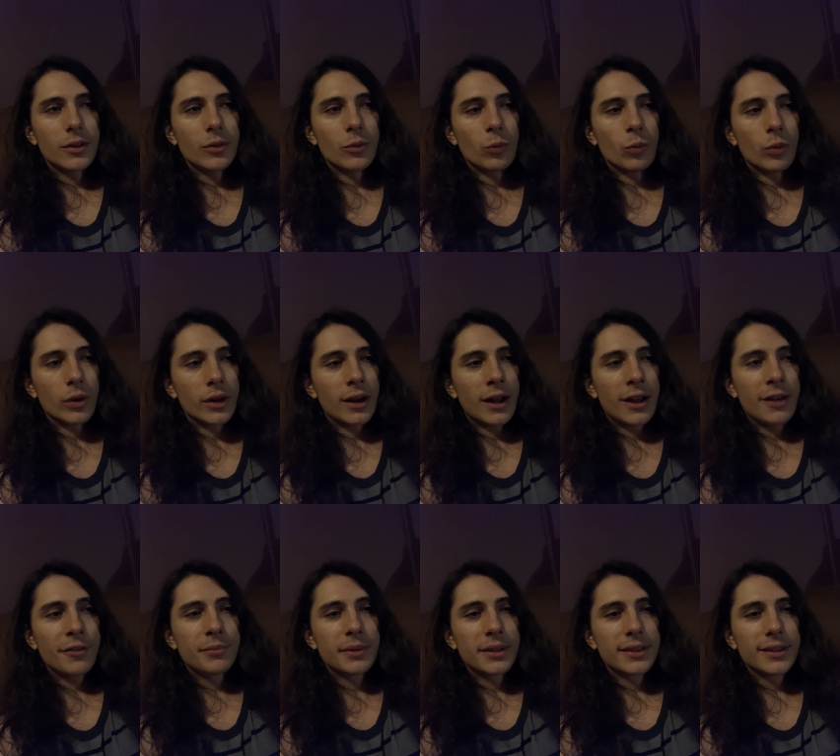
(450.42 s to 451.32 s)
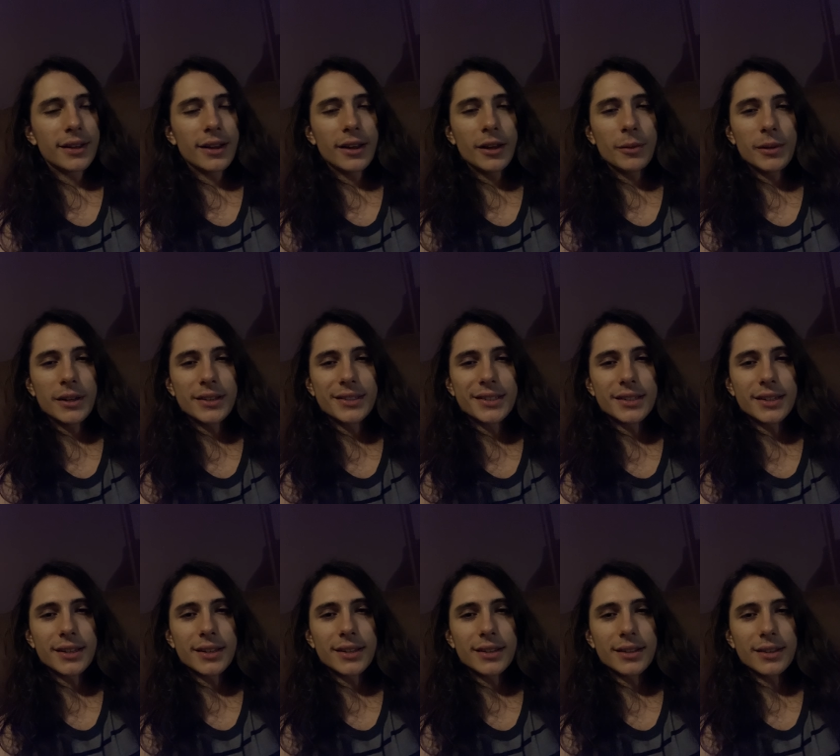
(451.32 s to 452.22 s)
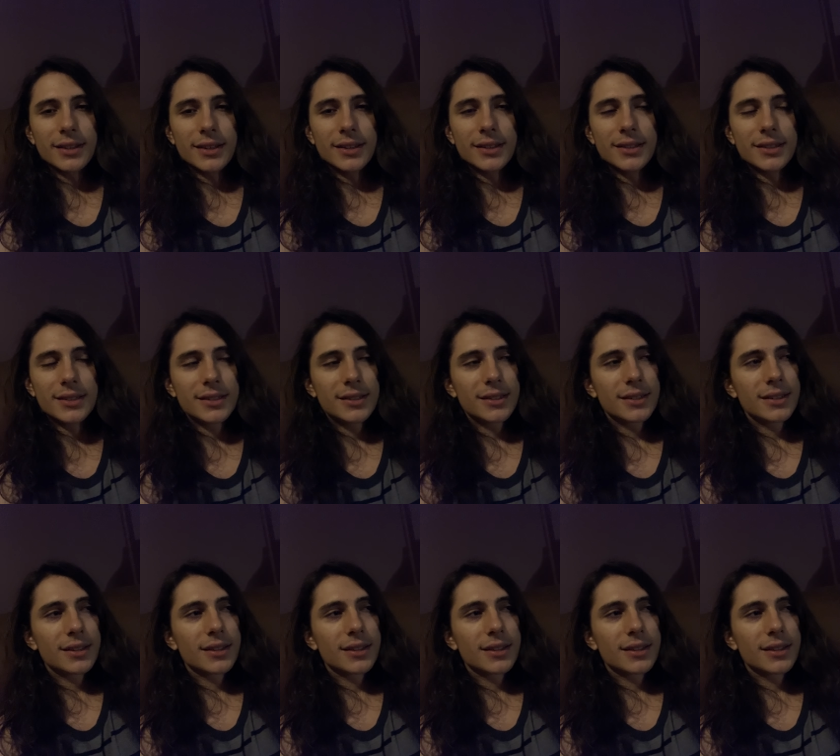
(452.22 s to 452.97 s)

what I've been thinking about today is